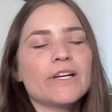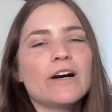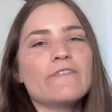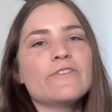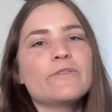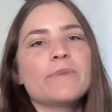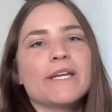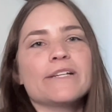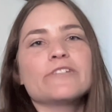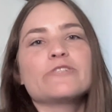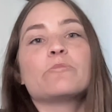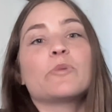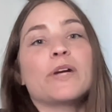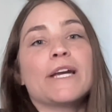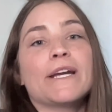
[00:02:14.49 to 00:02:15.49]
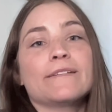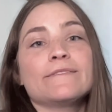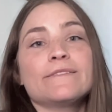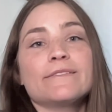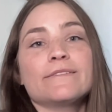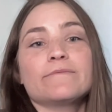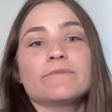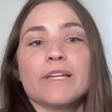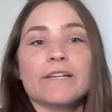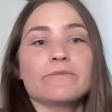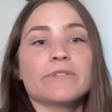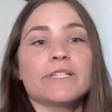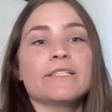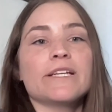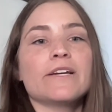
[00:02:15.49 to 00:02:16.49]
often manage brands and
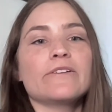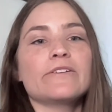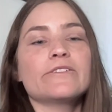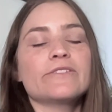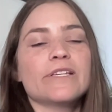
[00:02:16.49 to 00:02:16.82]
retailers,